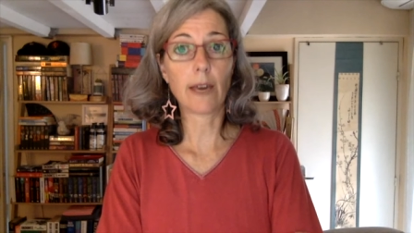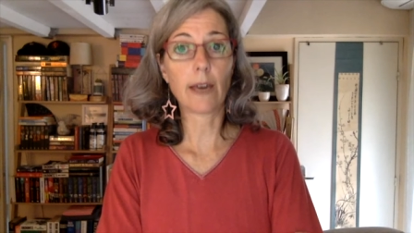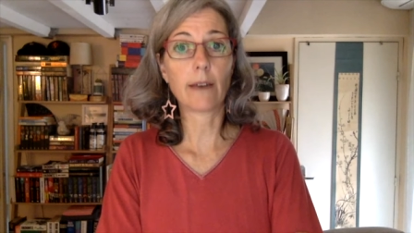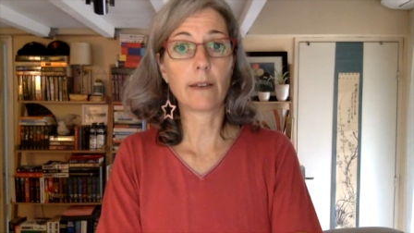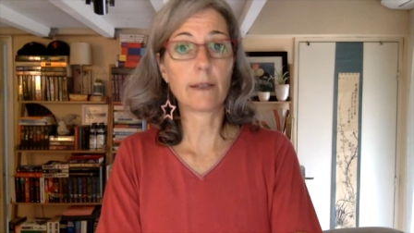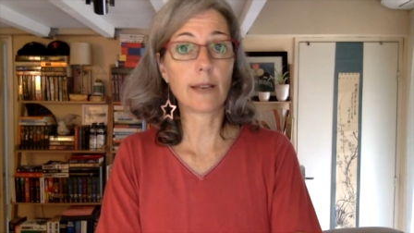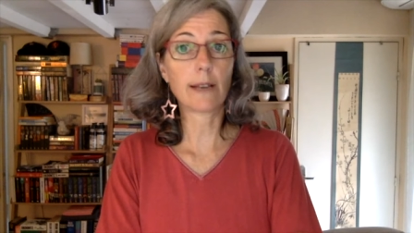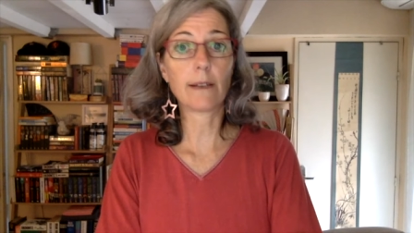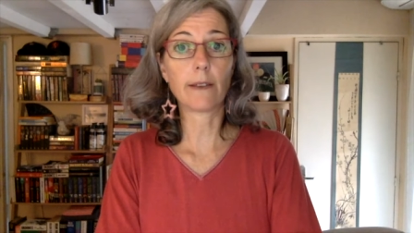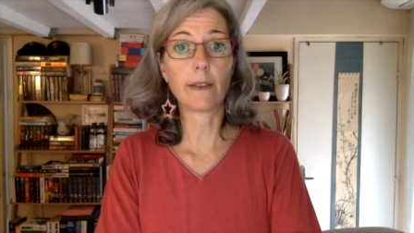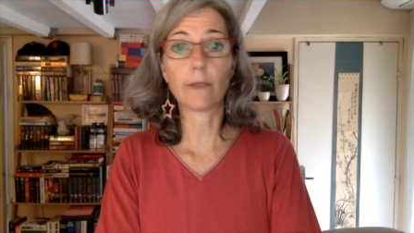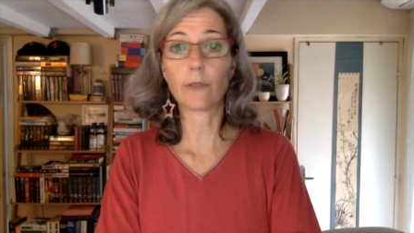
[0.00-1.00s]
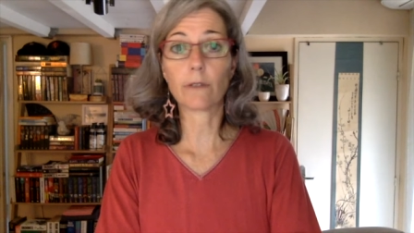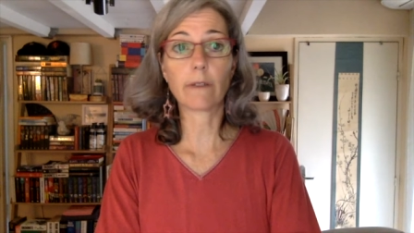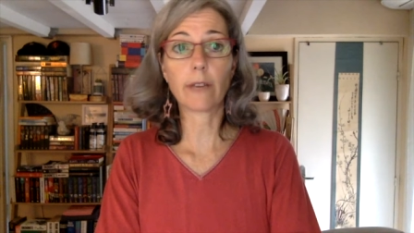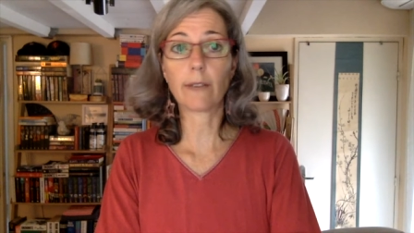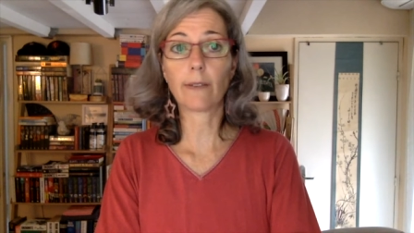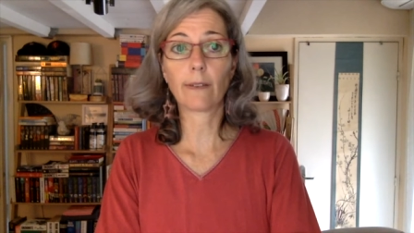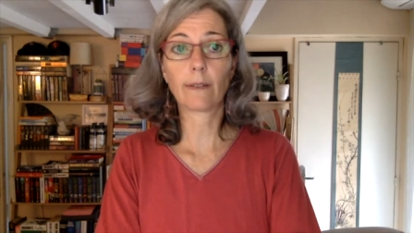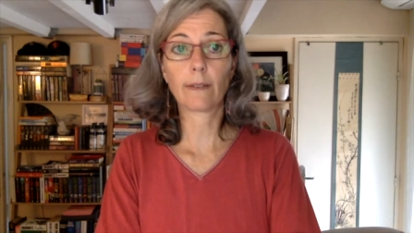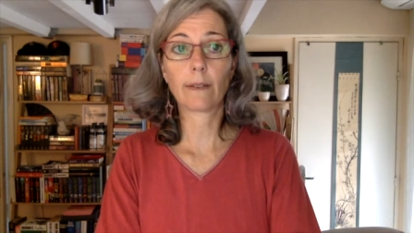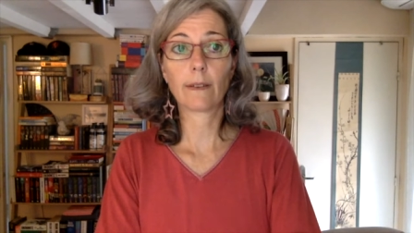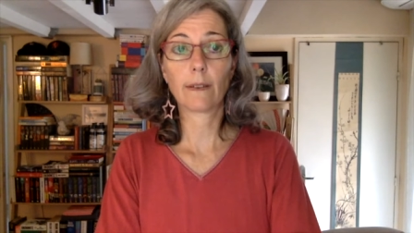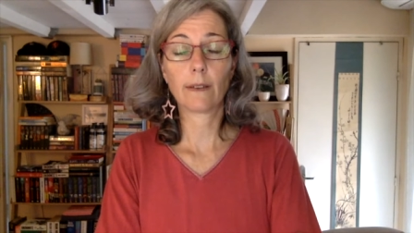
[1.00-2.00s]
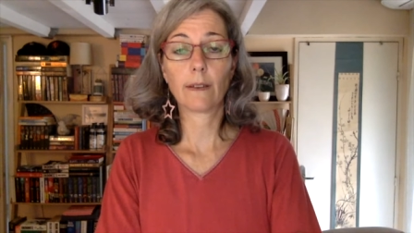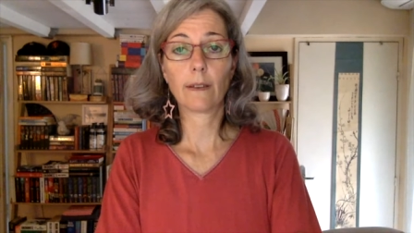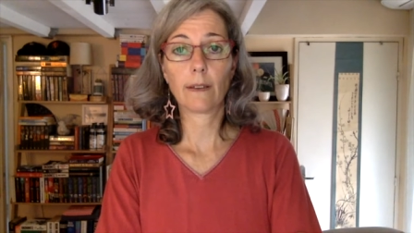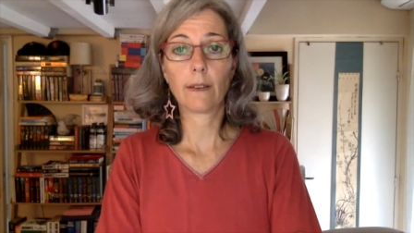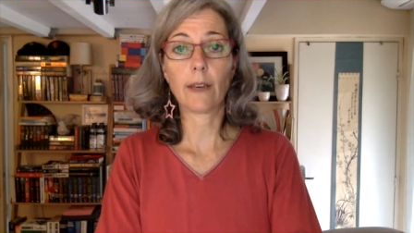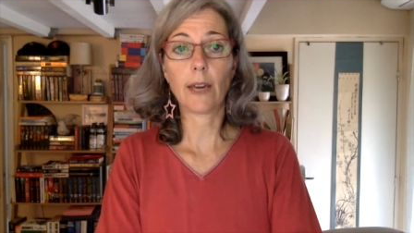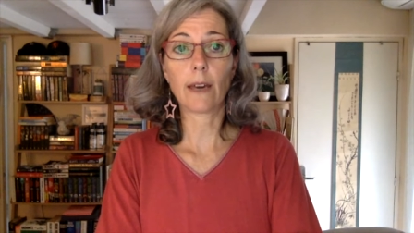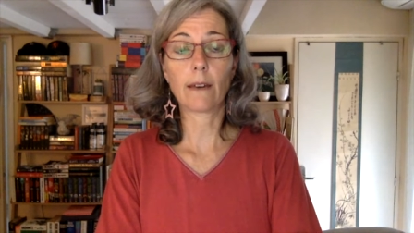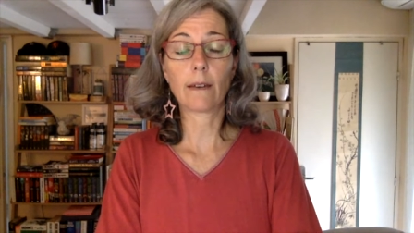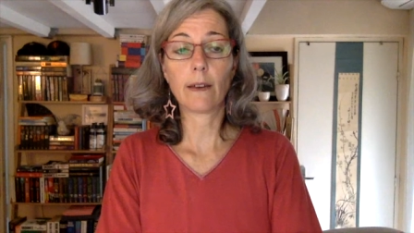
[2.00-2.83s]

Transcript: Yeah, exactly. That was great. Yeah. Yeah.